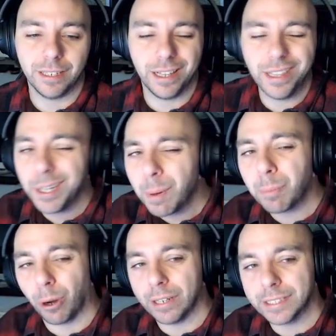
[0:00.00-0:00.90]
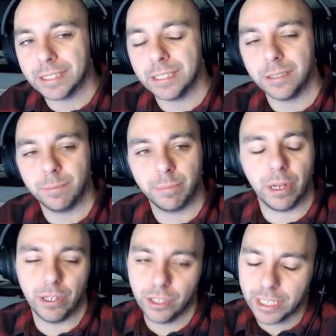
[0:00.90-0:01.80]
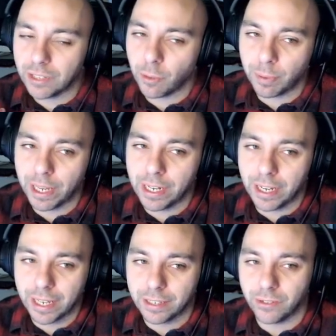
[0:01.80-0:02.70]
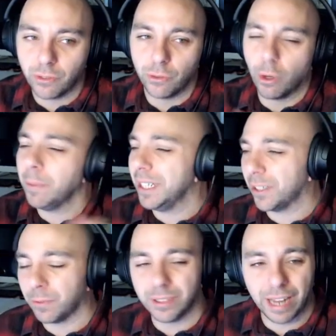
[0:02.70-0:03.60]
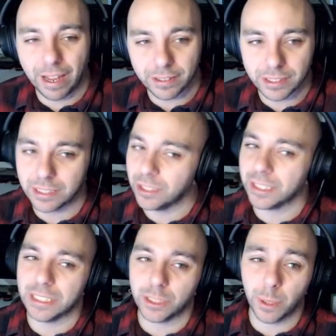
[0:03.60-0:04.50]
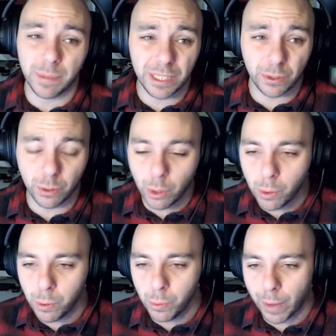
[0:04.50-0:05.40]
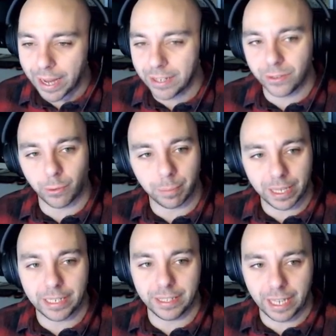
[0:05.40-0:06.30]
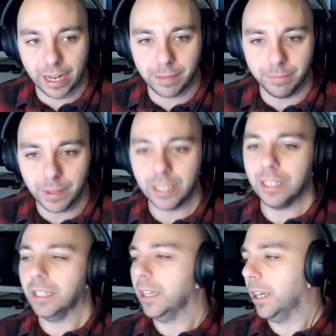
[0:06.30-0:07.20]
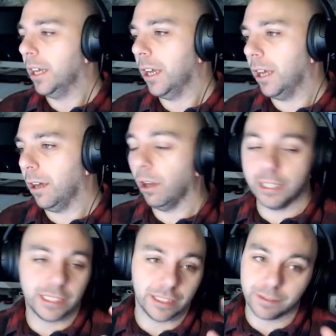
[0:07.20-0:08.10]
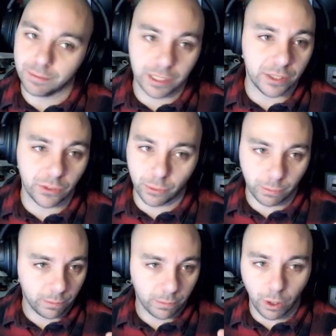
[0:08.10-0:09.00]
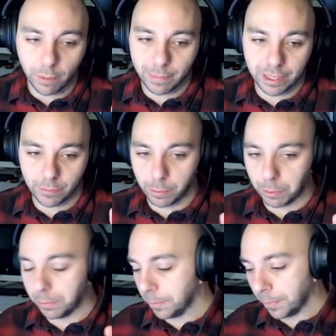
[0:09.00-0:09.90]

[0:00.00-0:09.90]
A little bit pricey, but you get to play against so many different decks and you see so many new ways of playing the game. Honestly, it's unbelievable.